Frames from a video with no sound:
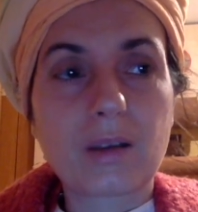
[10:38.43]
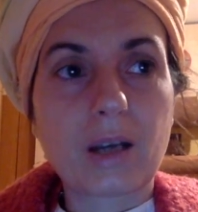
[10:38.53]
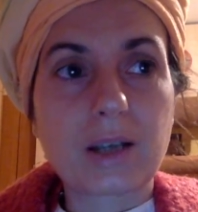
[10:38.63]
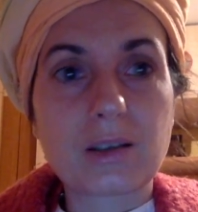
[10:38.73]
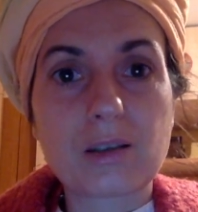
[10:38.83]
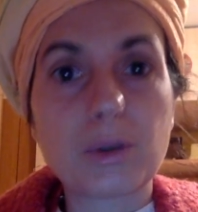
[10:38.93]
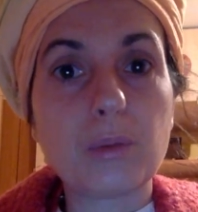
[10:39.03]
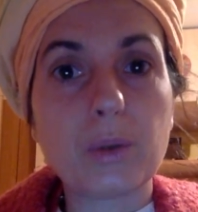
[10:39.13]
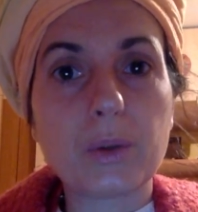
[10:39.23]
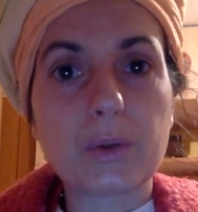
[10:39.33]
at this
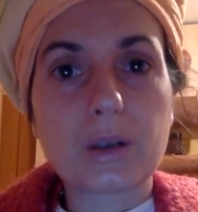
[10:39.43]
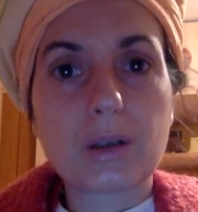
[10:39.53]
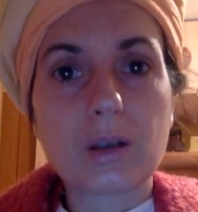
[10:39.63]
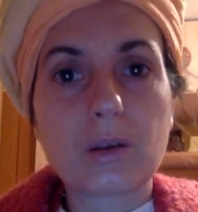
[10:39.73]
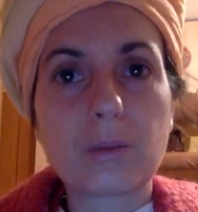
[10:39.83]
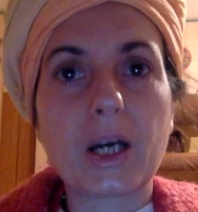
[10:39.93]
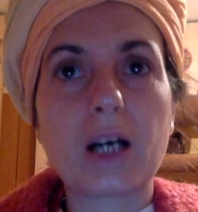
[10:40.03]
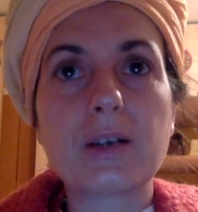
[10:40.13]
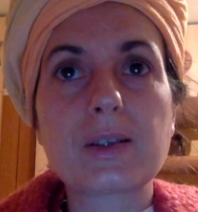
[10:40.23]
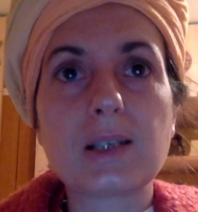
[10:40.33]
moment. We
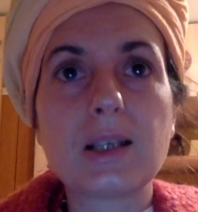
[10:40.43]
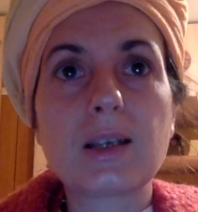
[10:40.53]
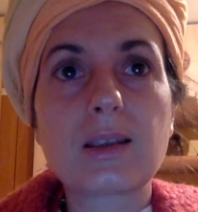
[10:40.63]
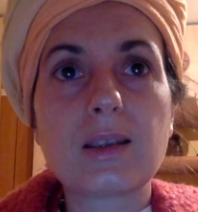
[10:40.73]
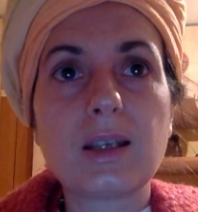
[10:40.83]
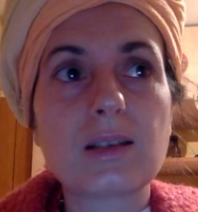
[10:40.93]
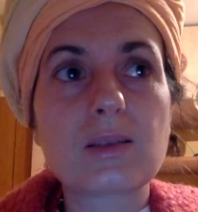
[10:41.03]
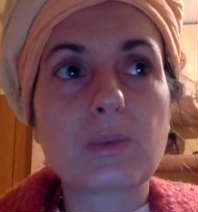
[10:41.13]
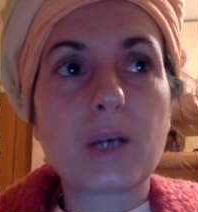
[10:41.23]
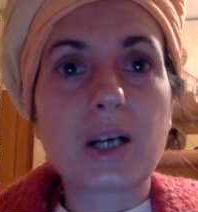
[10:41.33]
are seeing
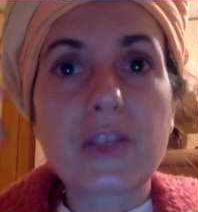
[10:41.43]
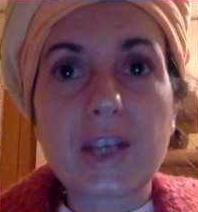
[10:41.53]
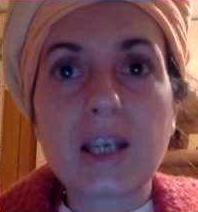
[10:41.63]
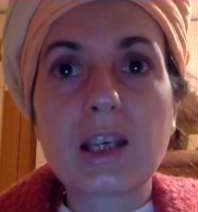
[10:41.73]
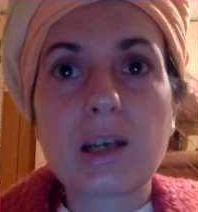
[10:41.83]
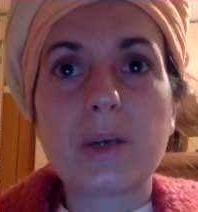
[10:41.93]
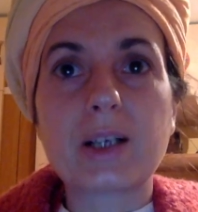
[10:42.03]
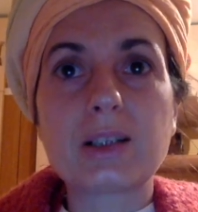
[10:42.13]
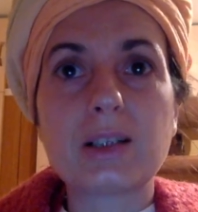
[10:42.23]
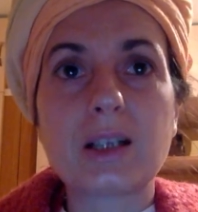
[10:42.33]
things, we are thinking we
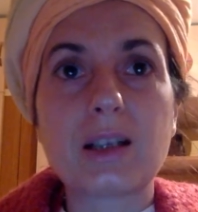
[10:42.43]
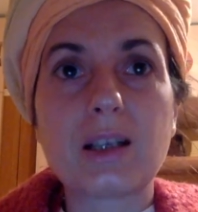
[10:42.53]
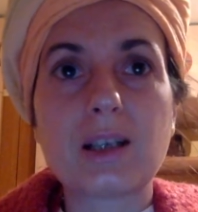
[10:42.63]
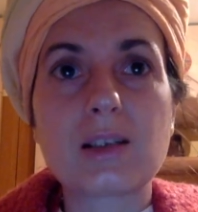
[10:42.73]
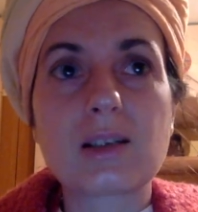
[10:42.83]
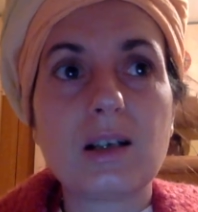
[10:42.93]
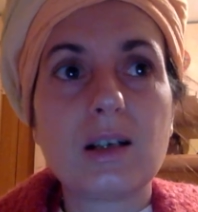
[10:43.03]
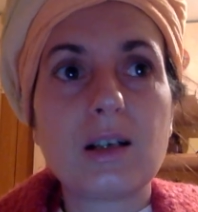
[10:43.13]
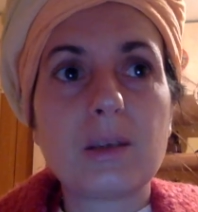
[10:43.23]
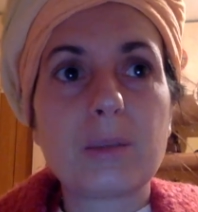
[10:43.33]
are seeing things,
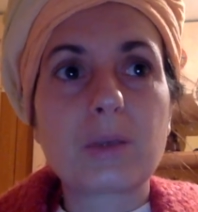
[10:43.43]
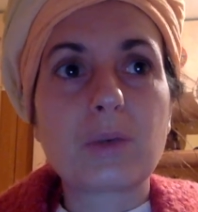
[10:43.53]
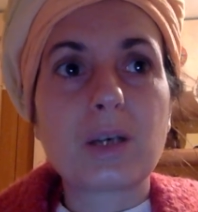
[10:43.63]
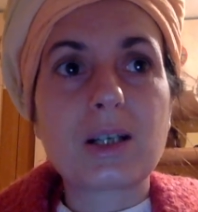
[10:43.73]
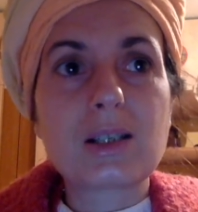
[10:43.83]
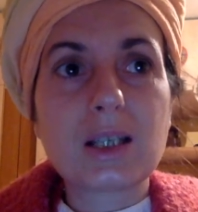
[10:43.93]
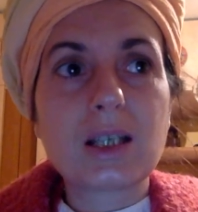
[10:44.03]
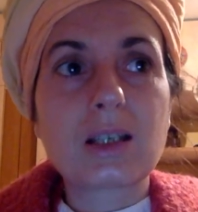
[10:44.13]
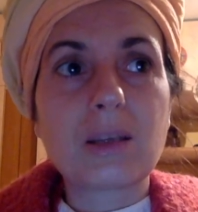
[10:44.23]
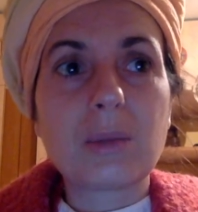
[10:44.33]
but we are
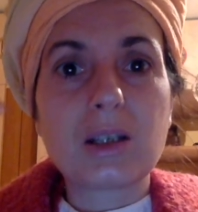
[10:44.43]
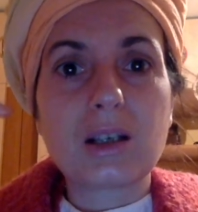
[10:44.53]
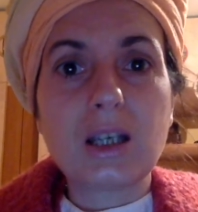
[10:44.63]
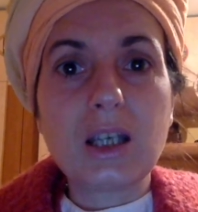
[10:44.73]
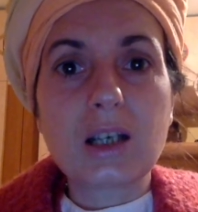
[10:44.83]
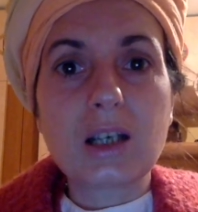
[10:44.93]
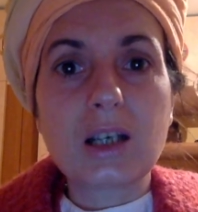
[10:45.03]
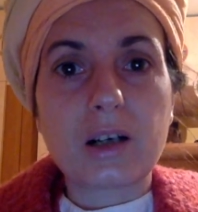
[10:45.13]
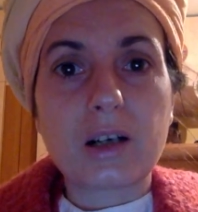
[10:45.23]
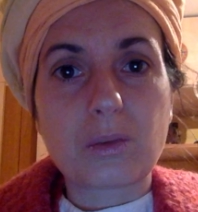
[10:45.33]
seeing them in the
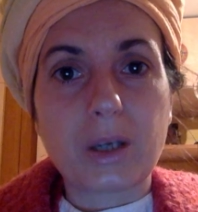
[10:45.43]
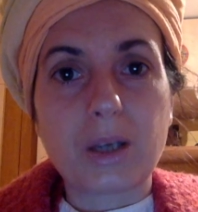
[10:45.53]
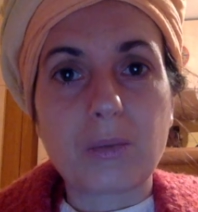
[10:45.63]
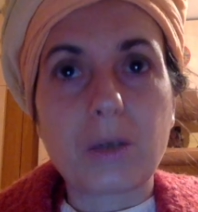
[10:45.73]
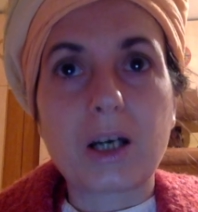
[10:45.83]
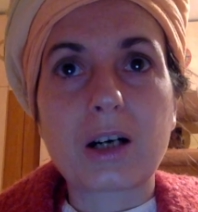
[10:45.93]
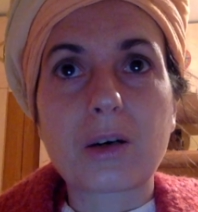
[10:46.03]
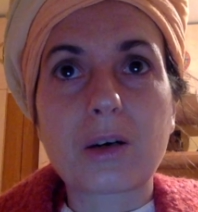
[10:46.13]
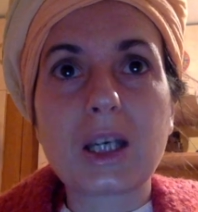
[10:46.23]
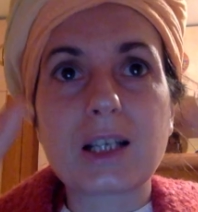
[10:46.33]
incorrect way. We are
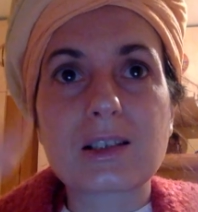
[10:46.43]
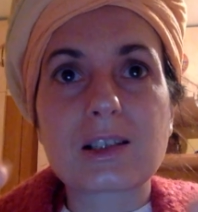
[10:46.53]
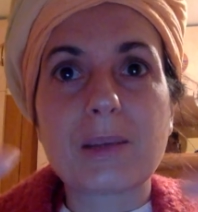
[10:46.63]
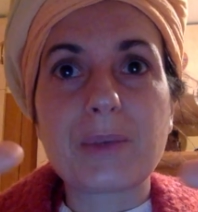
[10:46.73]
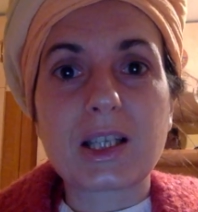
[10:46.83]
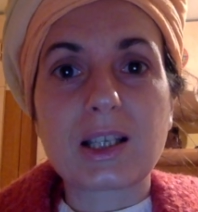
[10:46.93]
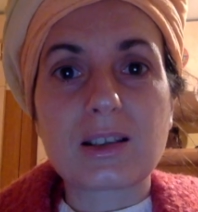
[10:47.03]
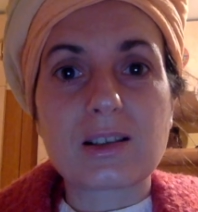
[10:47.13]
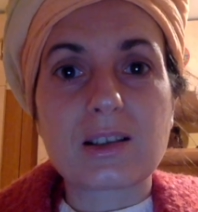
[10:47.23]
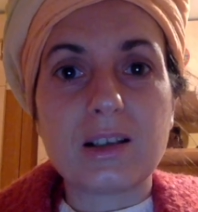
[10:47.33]
looking at something that
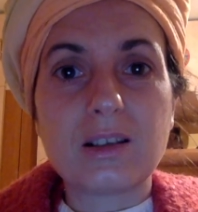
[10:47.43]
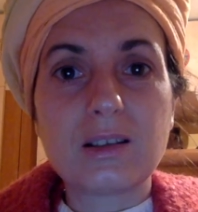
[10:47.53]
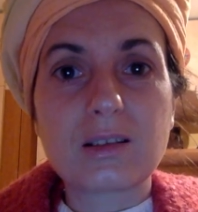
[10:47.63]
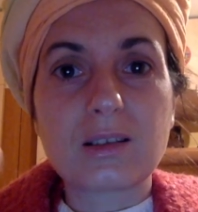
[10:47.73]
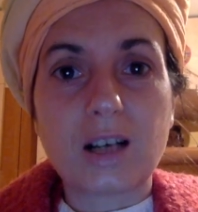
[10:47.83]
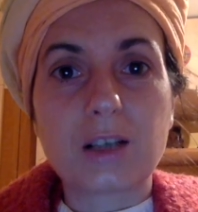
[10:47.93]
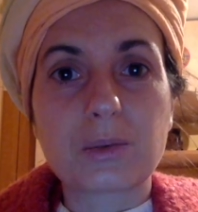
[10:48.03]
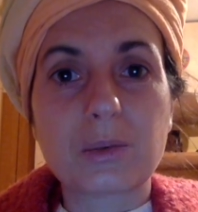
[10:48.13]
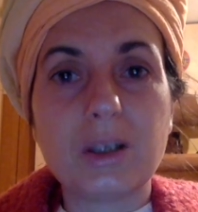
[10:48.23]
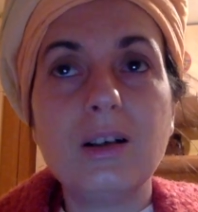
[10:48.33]
is there, the
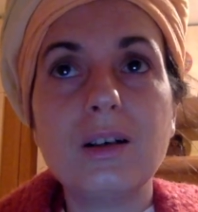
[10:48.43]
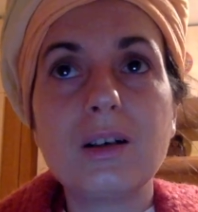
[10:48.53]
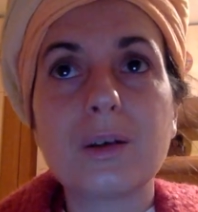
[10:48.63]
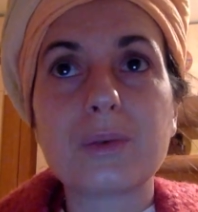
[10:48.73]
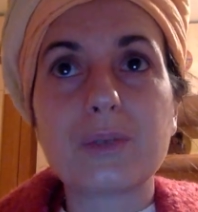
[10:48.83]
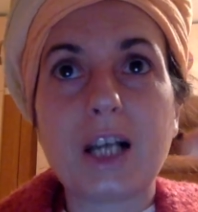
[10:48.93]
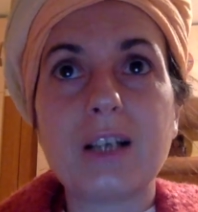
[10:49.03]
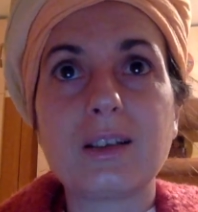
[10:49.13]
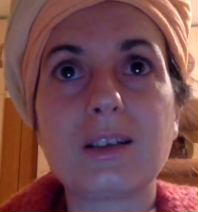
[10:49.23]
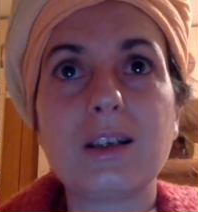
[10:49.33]
hardware of
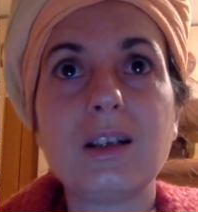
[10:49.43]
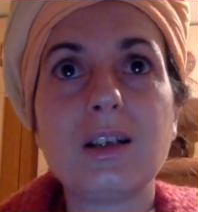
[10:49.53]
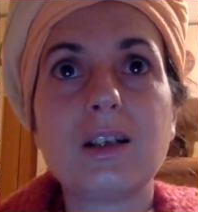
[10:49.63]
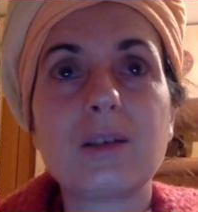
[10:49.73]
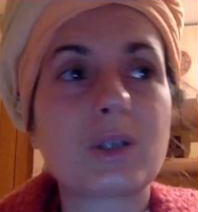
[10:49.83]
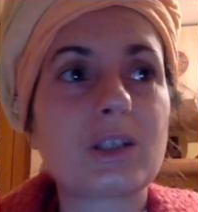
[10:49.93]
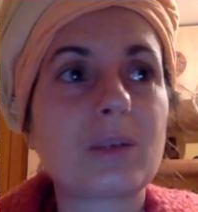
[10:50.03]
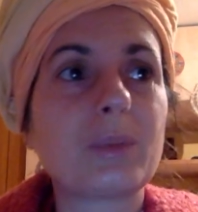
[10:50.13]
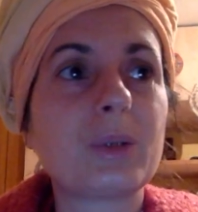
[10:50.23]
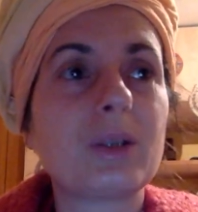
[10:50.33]
reality. For
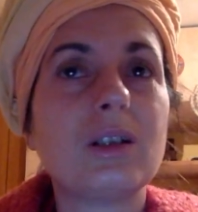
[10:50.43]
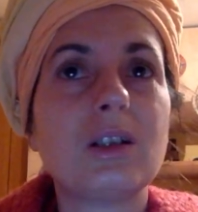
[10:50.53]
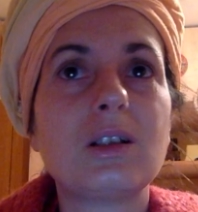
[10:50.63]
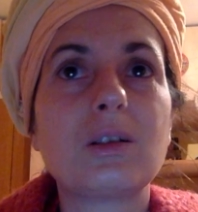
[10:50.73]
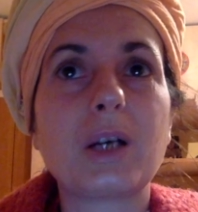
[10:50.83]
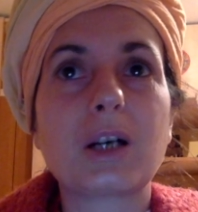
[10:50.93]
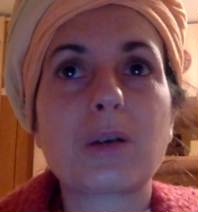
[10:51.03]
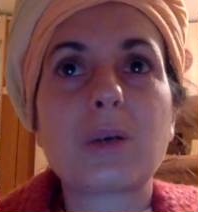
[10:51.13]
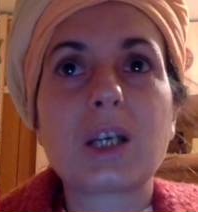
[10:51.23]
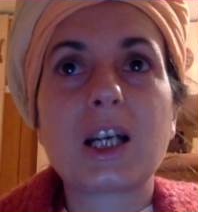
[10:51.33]
example, we are
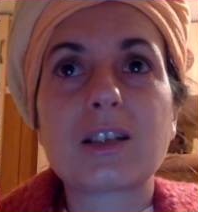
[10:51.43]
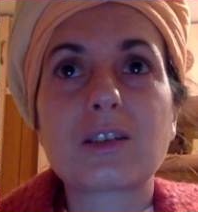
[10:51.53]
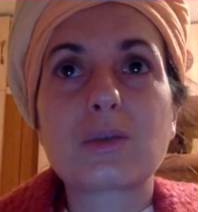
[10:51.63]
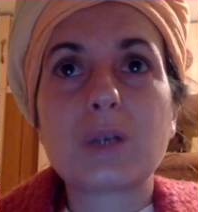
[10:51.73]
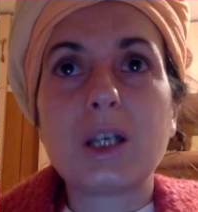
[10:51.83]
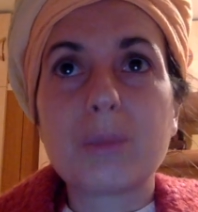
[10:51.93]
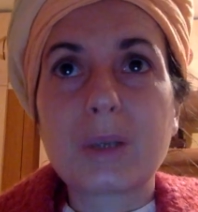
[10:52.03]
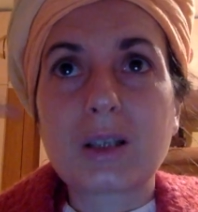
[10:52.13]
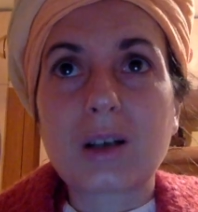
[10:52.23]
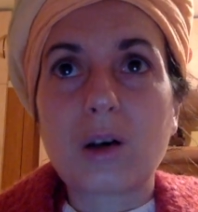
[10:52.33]
looking at a tree,
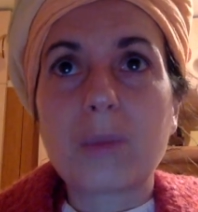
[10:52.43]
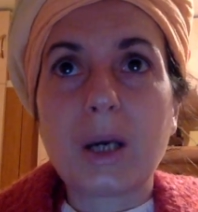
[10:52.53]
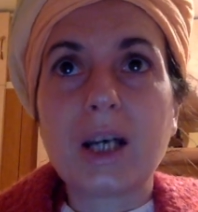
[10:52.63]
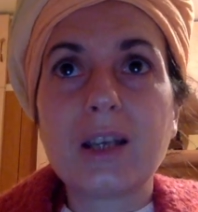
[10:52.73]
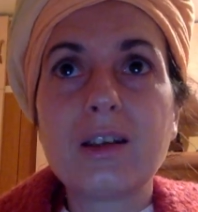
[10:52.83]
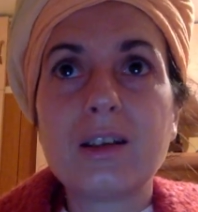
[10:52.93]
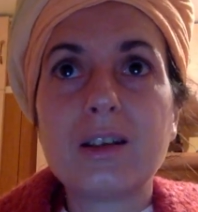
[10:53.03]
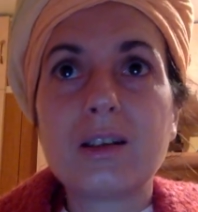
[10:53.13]
but our mind,